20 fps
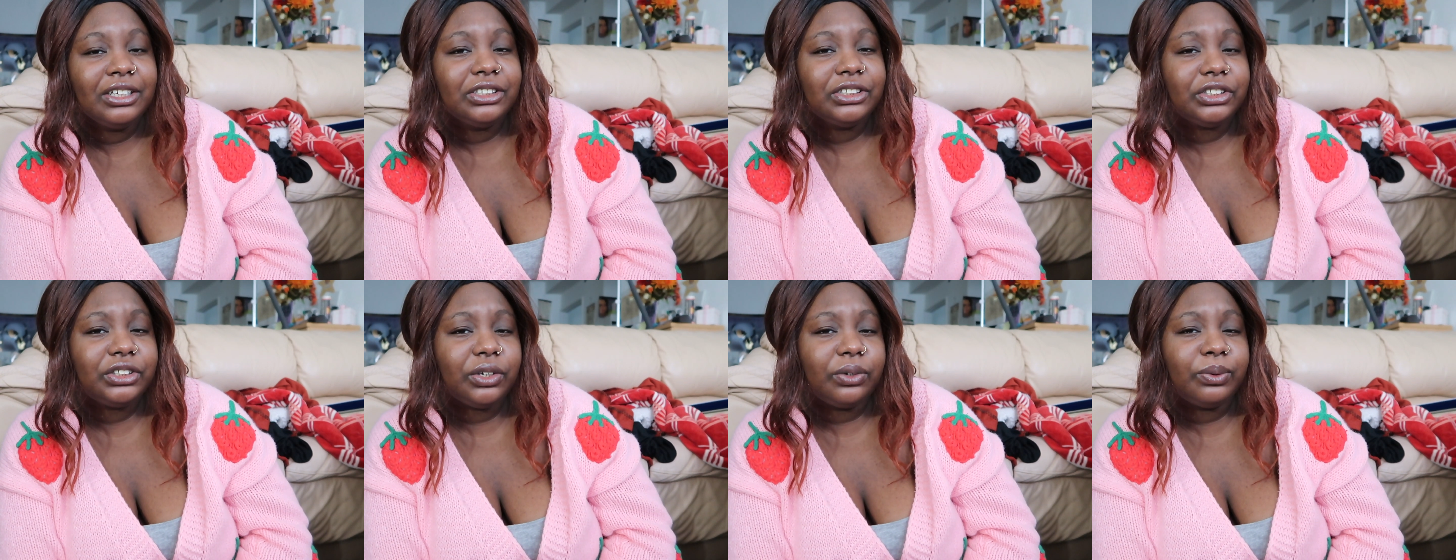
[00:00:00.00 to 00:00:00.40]

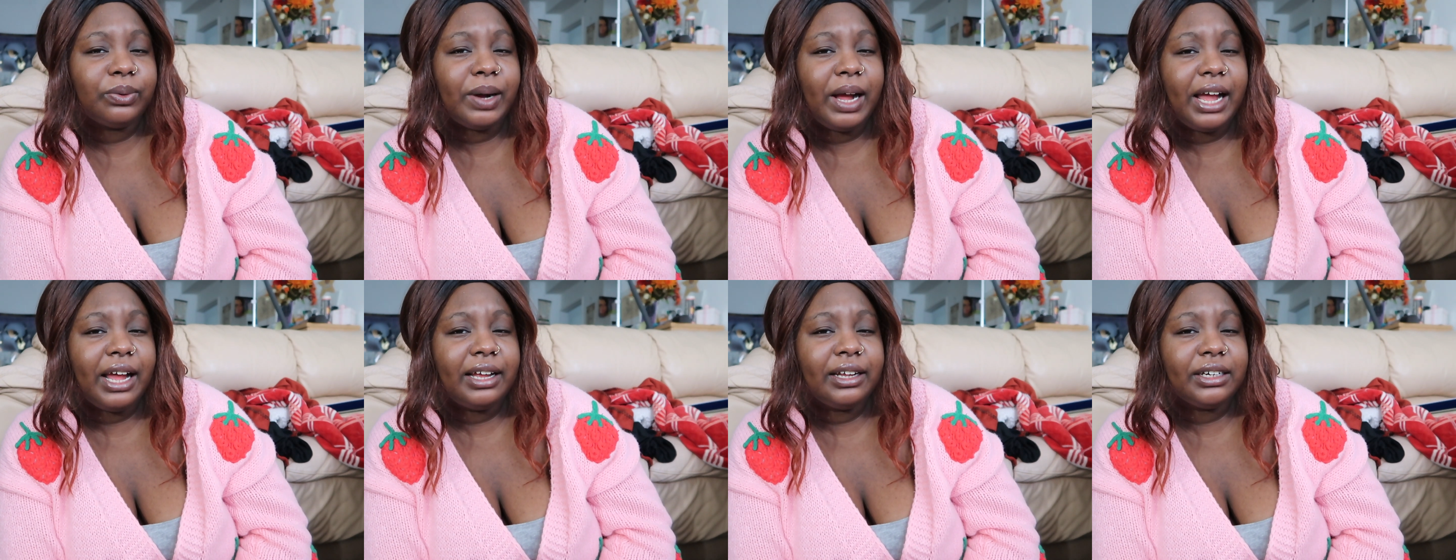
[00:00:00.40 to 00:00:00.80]
So
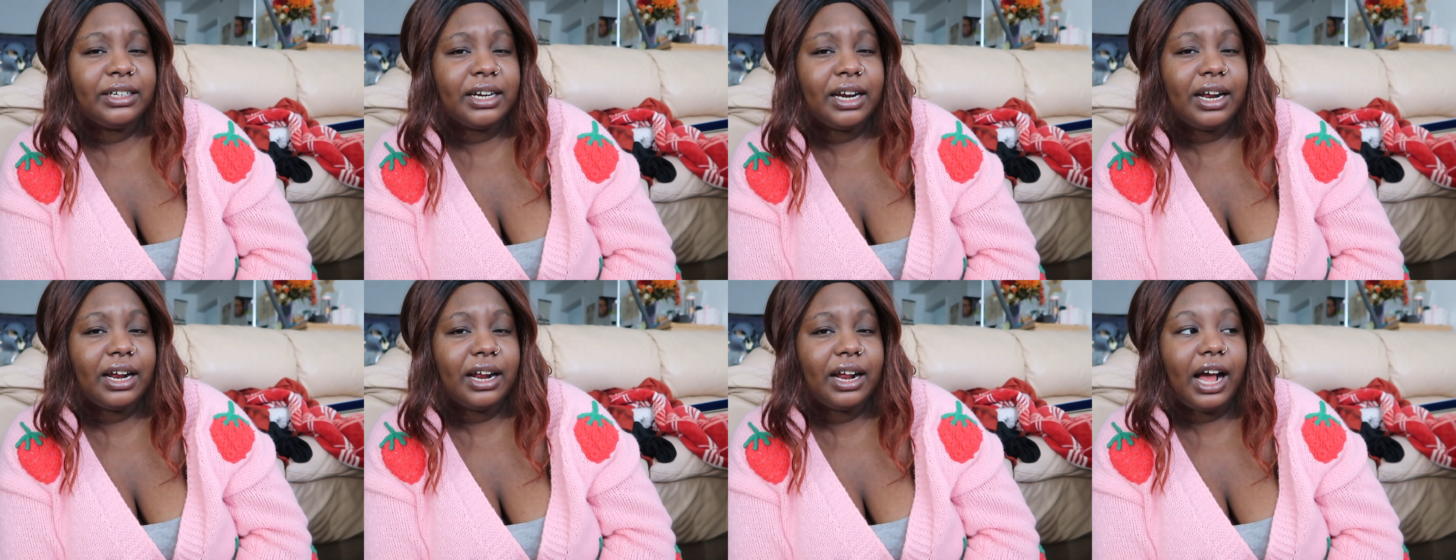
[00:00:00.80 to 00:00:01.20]

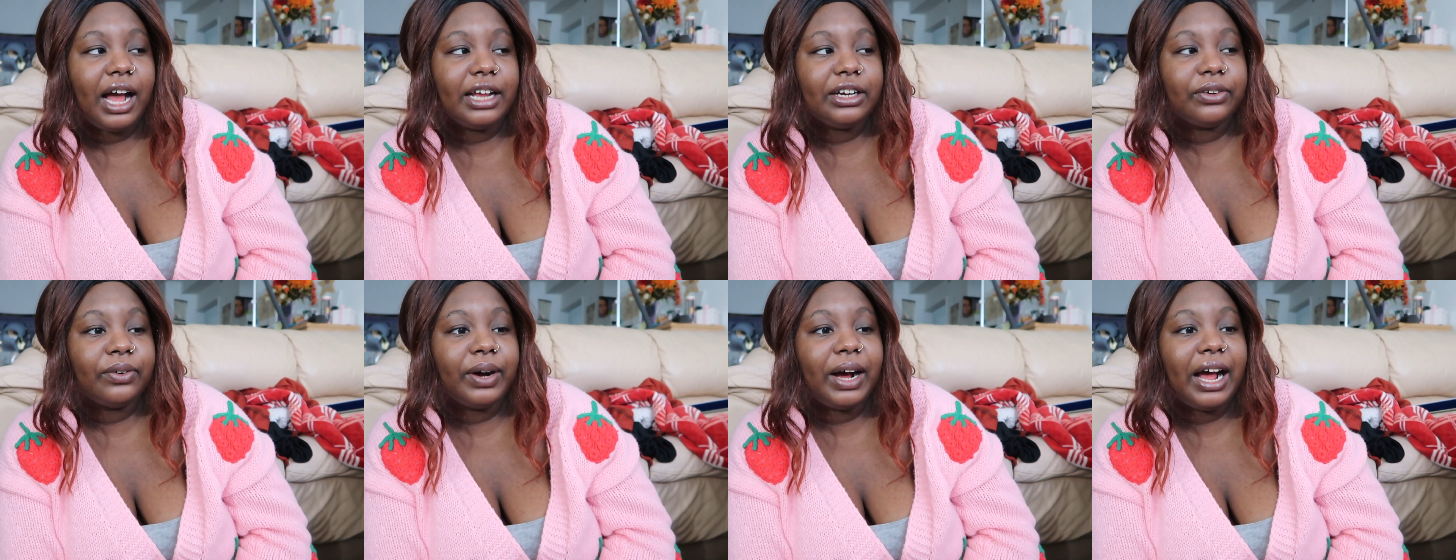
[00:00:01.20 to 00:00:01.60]
when
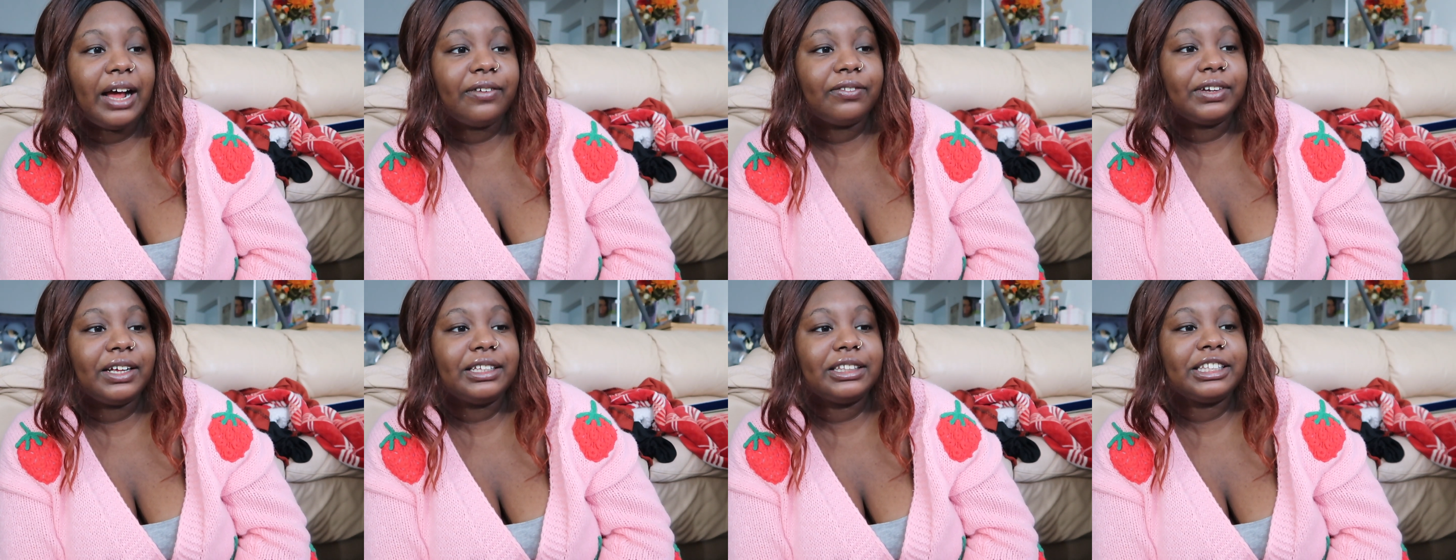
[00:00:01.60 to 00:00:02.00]
I don't
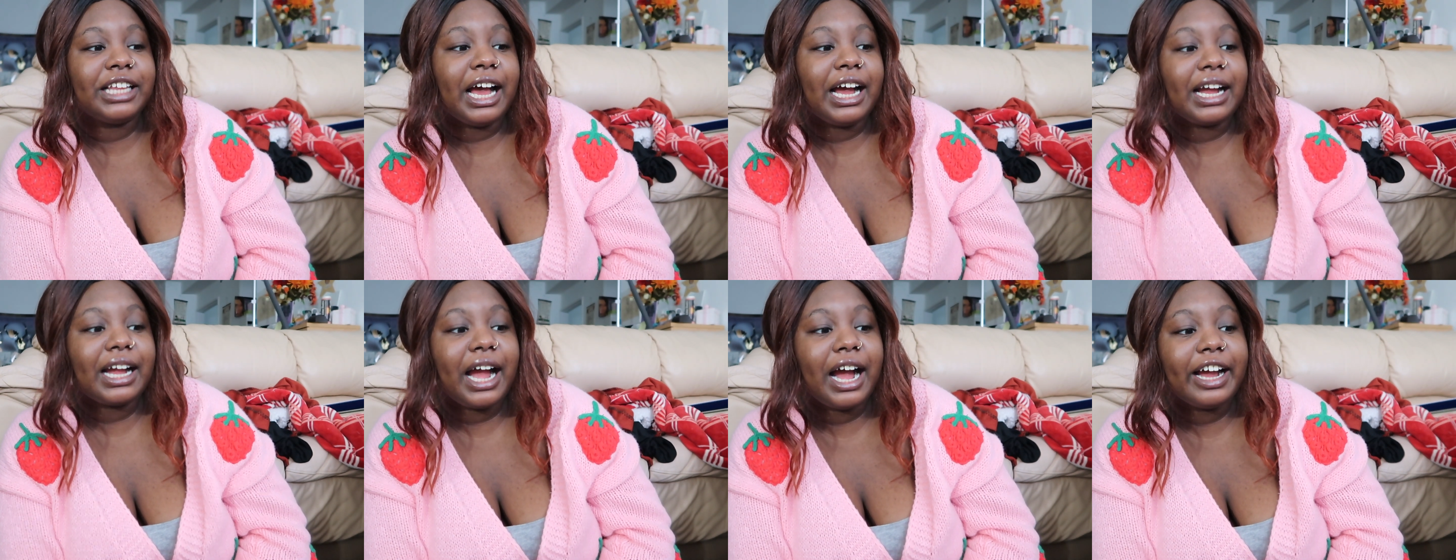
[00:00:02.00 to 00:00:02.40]
have like
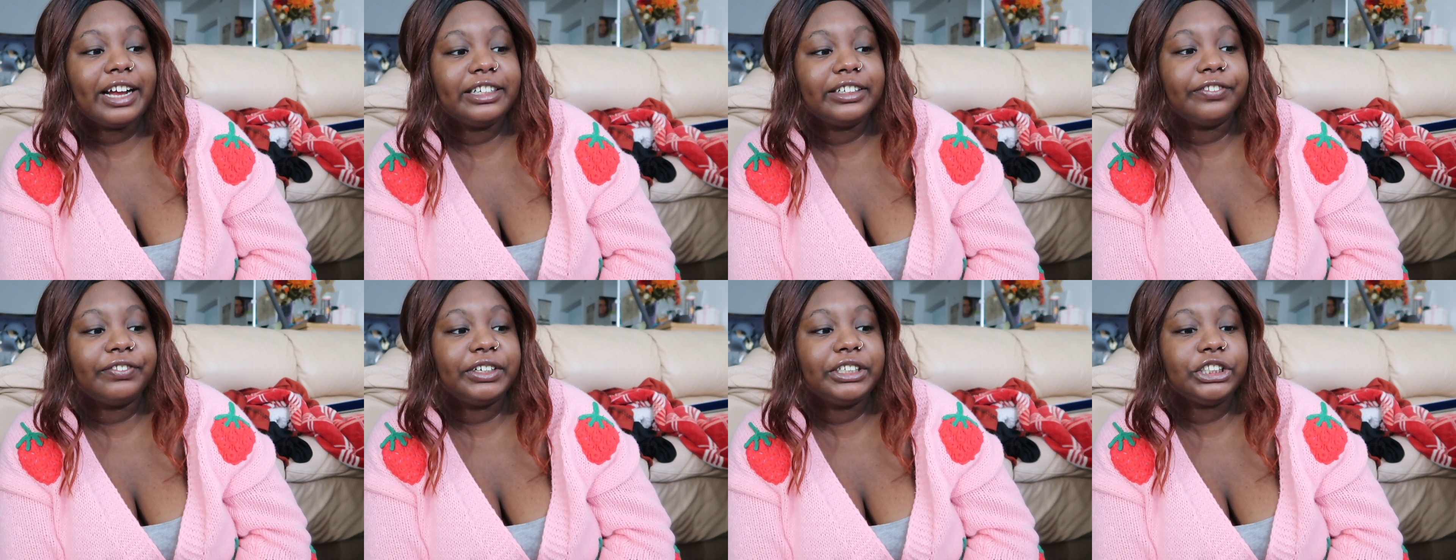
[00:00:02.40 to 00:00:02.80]
that
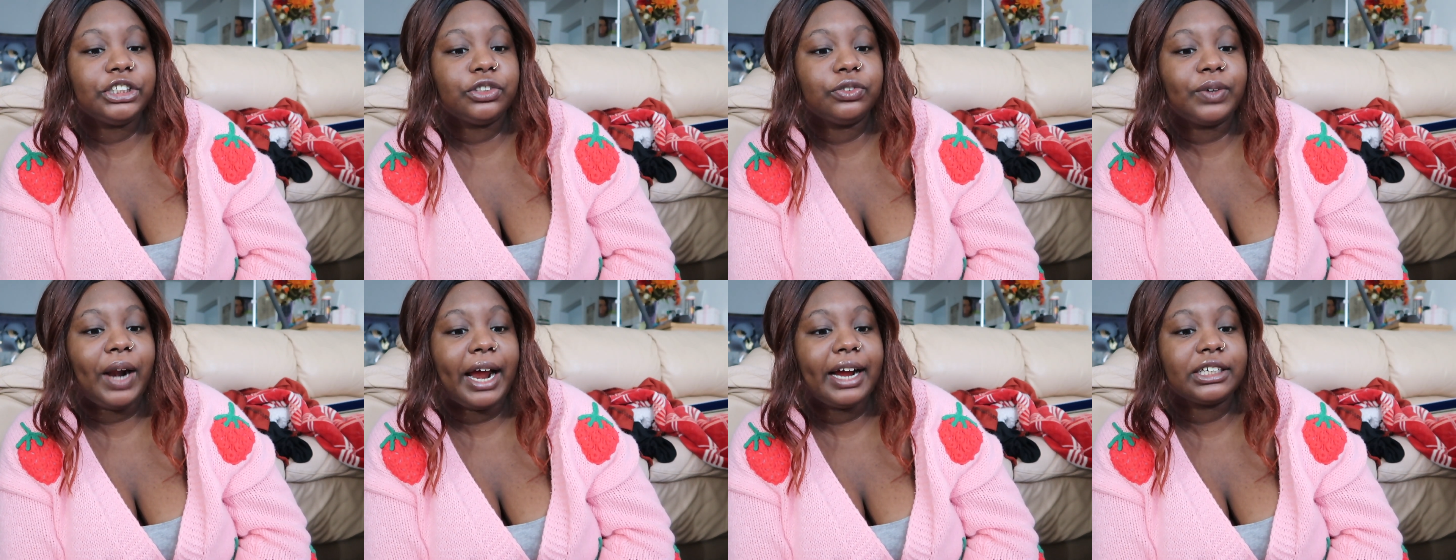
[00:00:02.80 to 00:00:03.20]
kind of
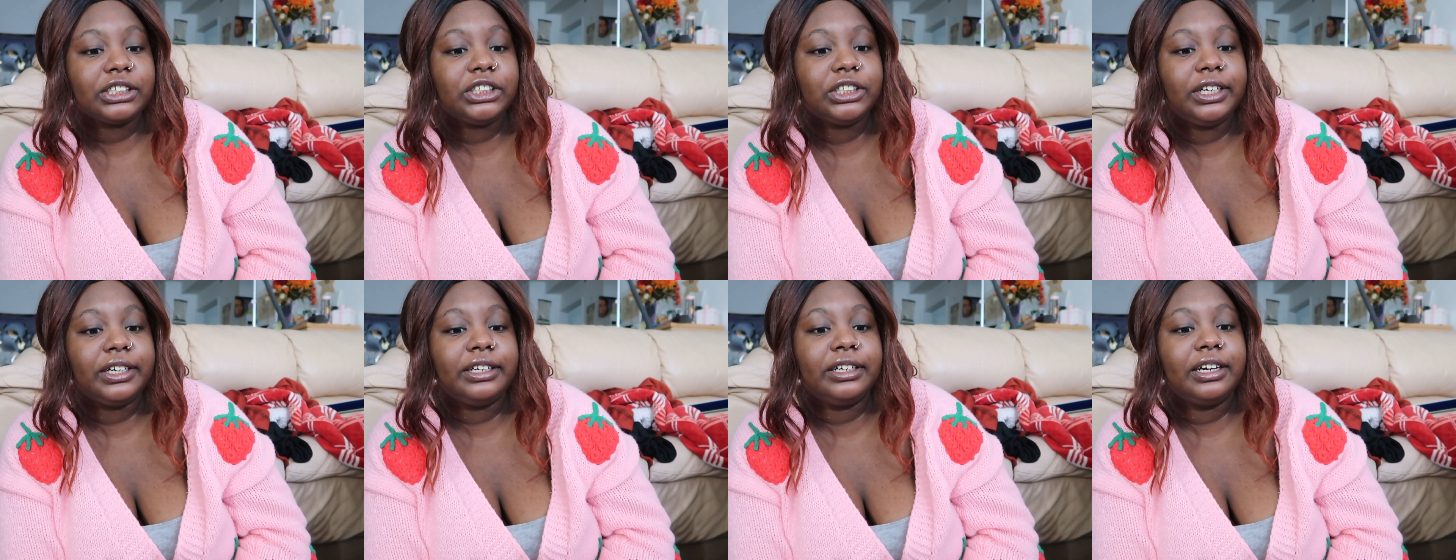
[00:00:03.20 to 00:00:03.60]

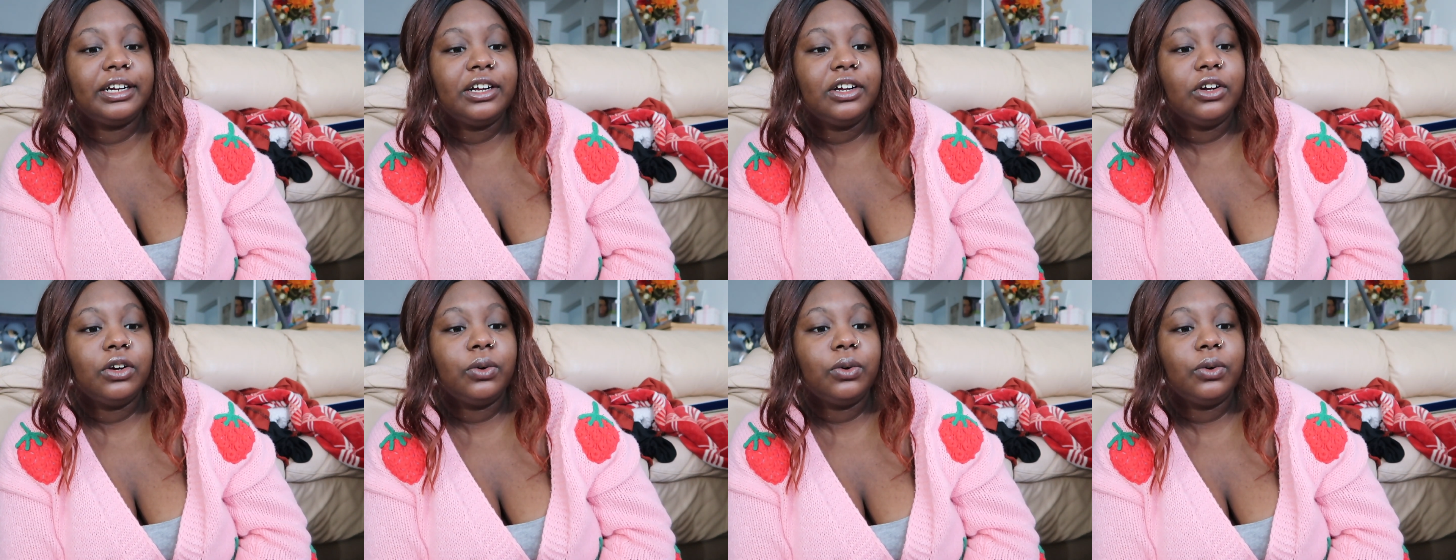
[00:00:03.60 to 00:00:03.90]
interaction